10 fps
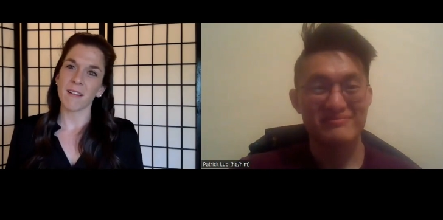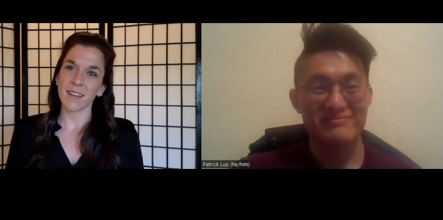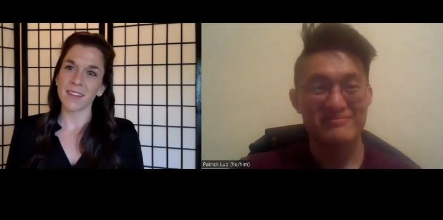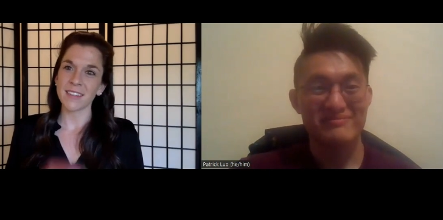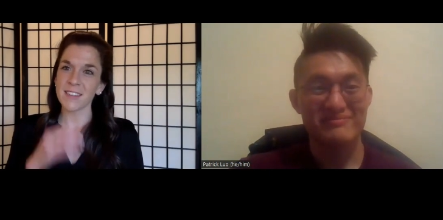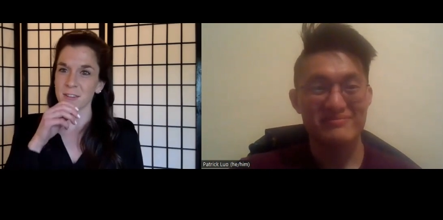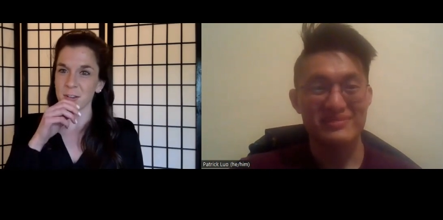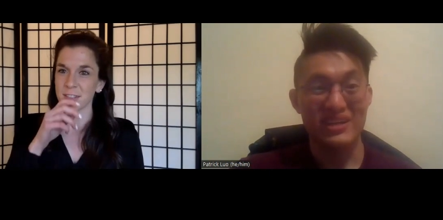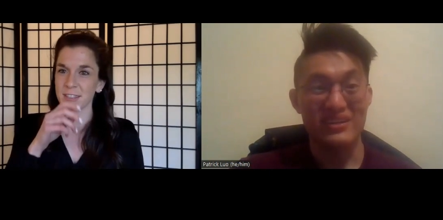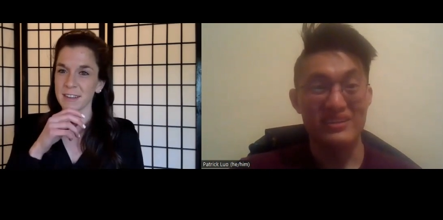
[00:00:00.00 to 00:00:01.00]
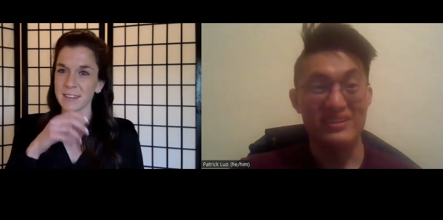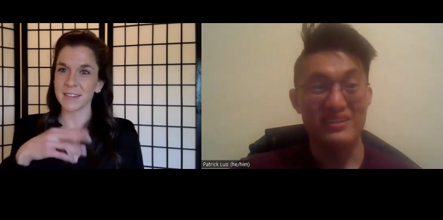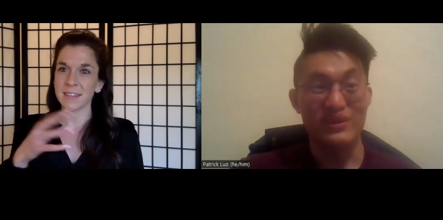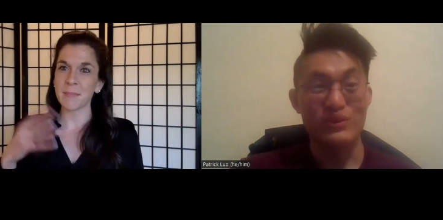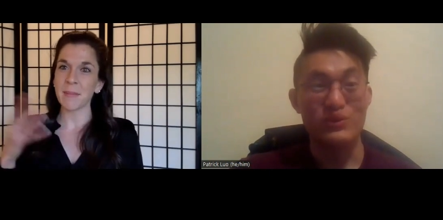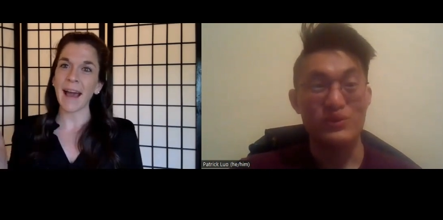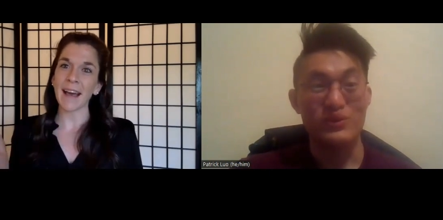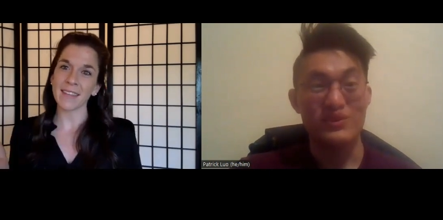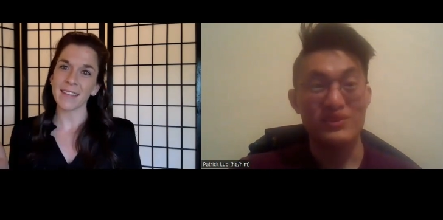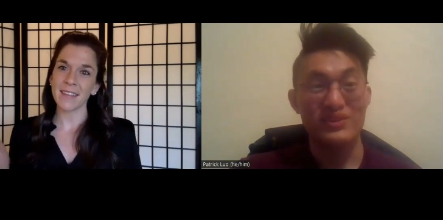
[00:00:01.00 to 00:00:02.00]
Speaker 1: Maryland. So to to
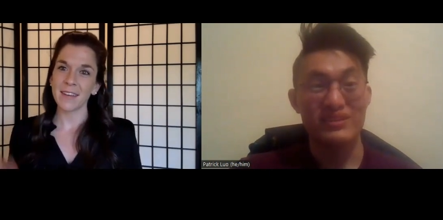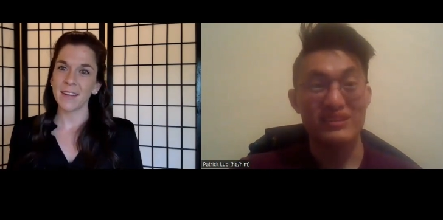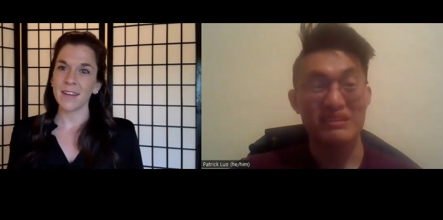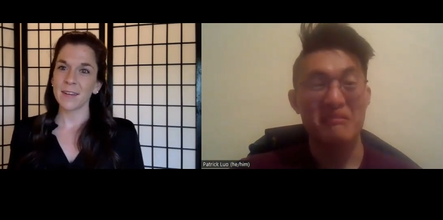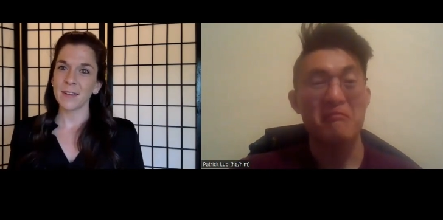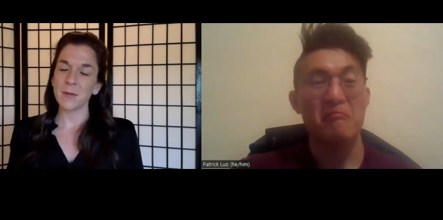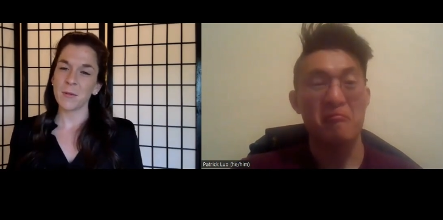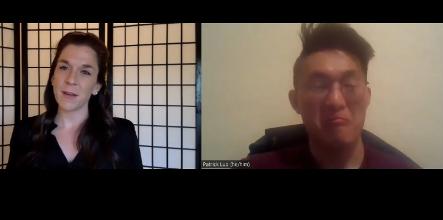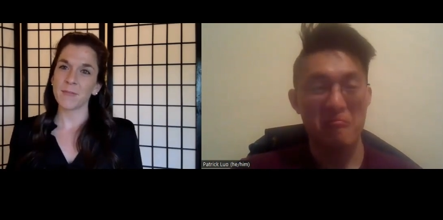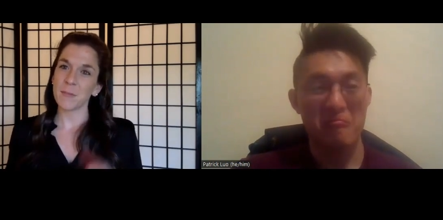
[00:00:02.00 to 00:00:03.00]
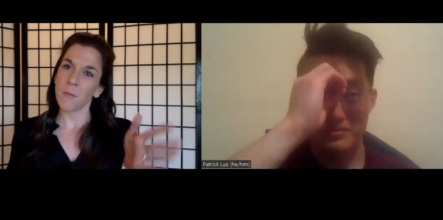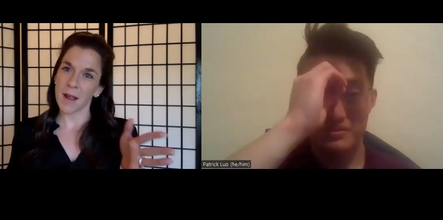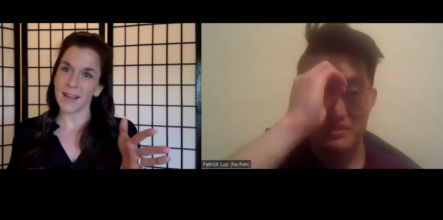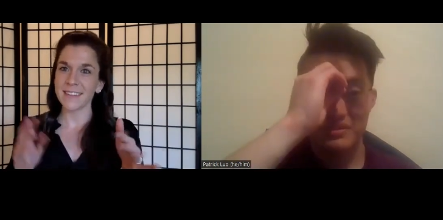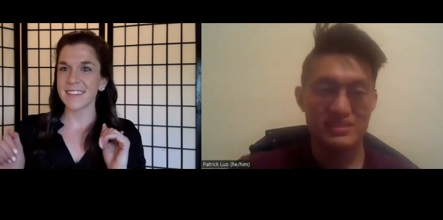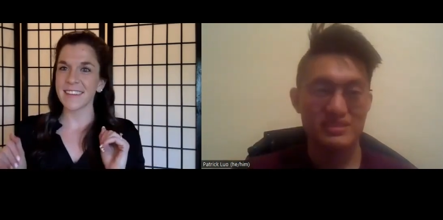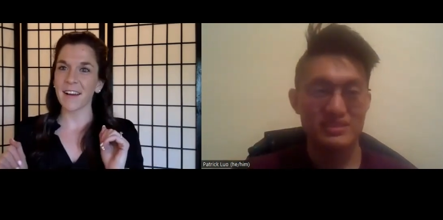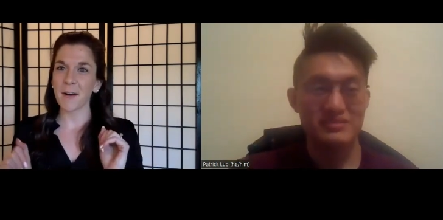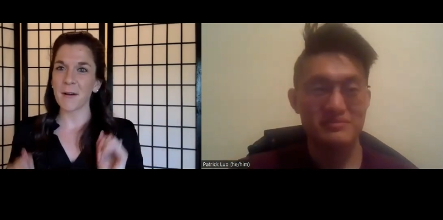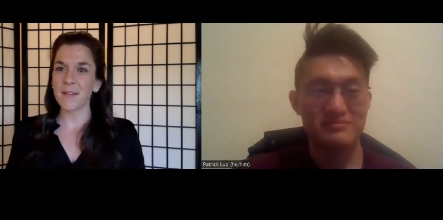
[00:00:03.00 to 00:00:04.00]
pass, you went from white to
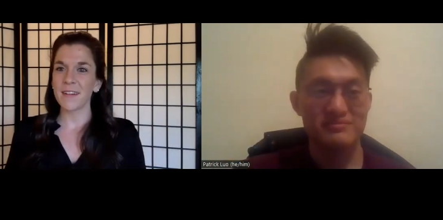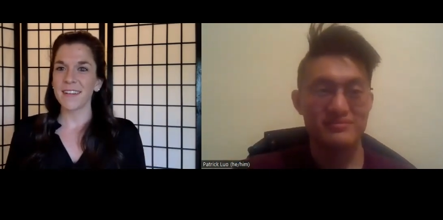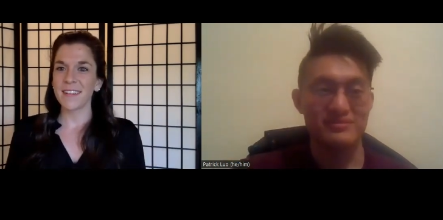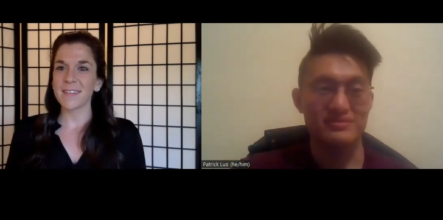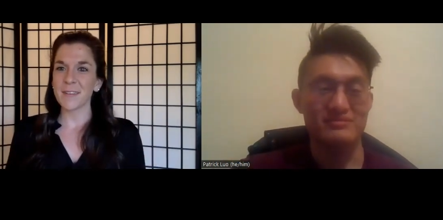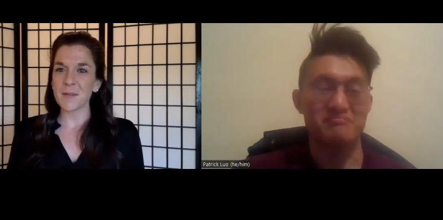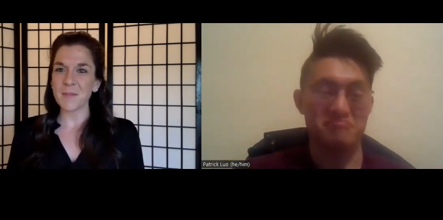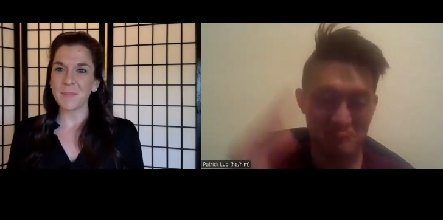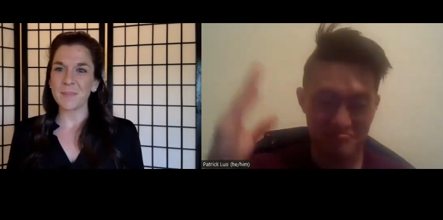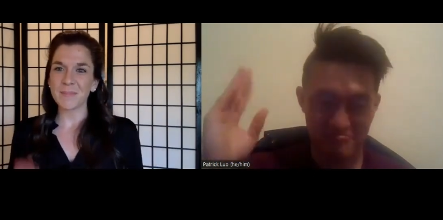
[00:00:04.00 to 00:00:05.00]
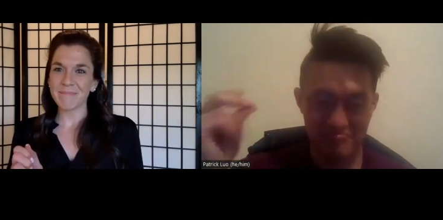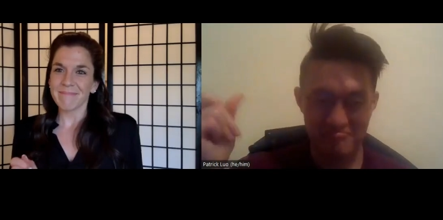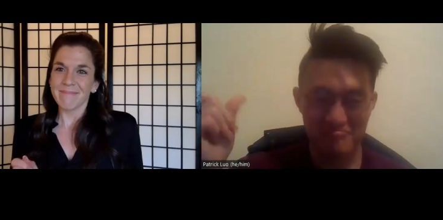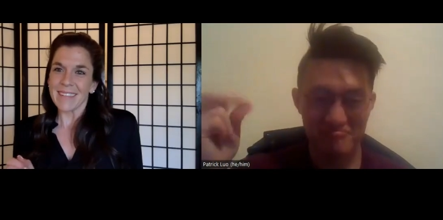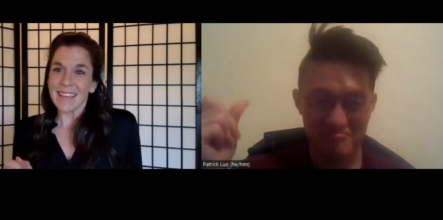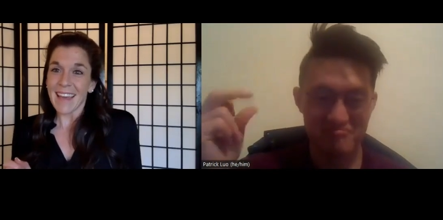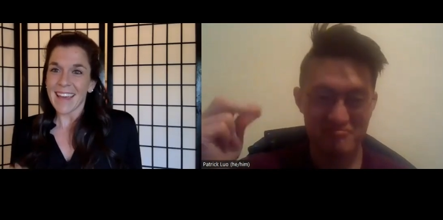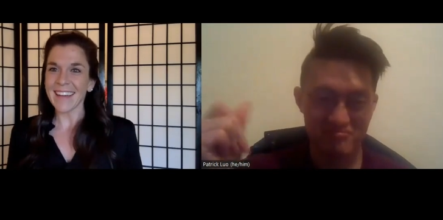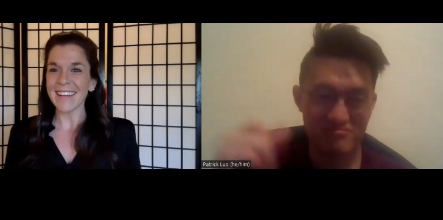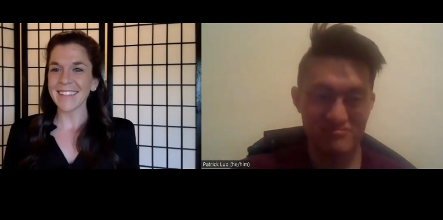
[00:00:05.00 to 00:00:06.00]
yellow. So,
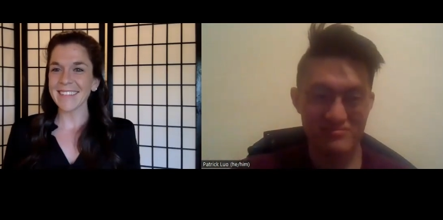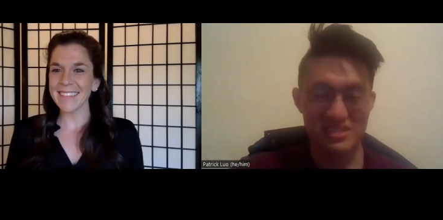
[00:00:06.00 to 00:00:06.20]
yay.